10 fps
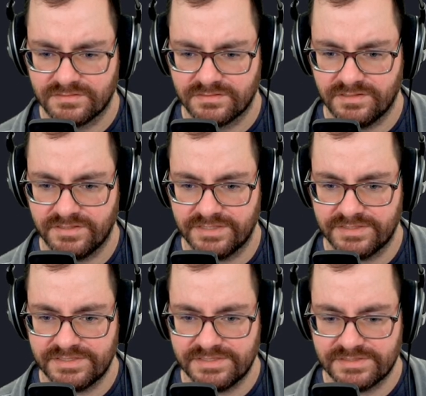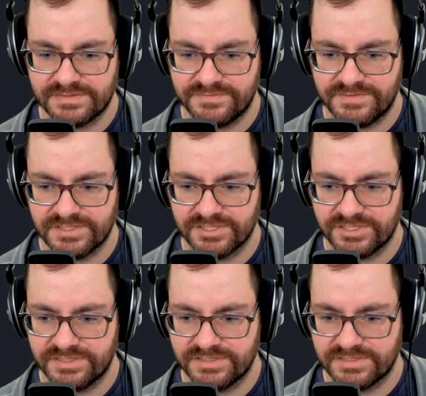Oh yeah, these
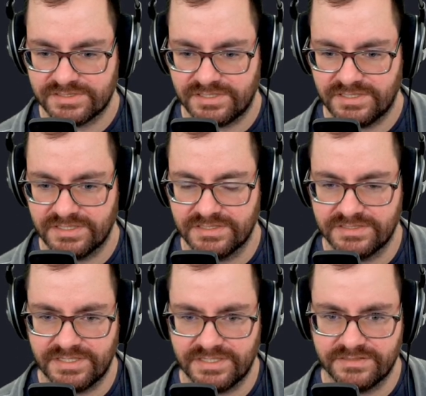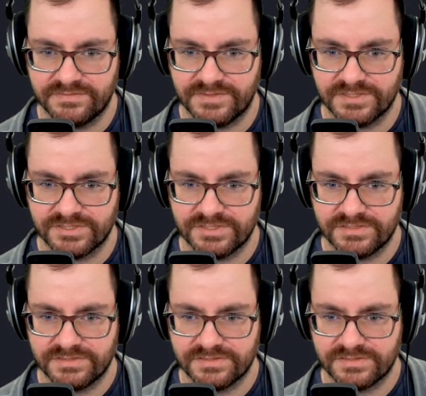functions are dead
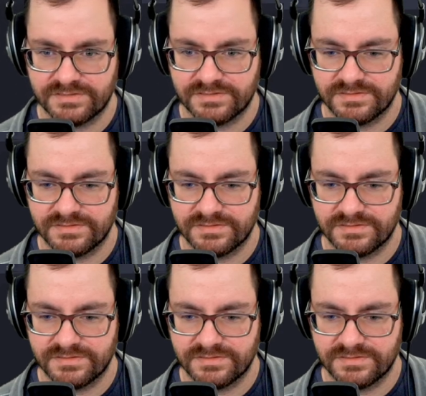functions.